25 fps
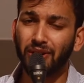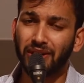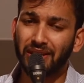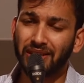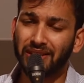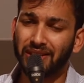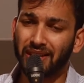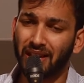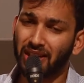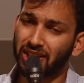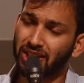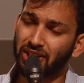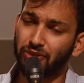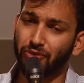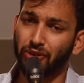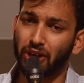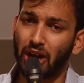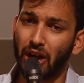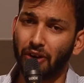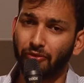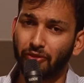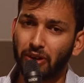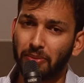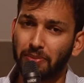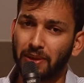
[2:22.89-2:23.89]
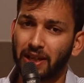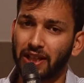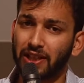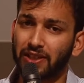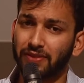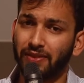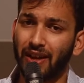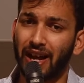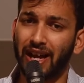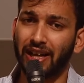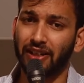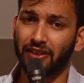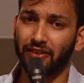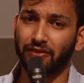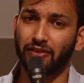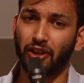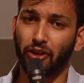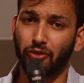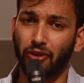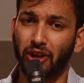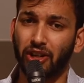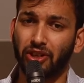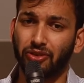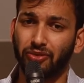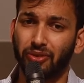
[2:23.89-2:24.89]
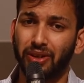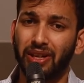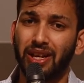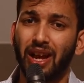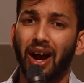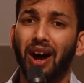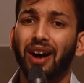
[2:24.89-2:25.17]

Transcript: disaster recovery plans for Active Directory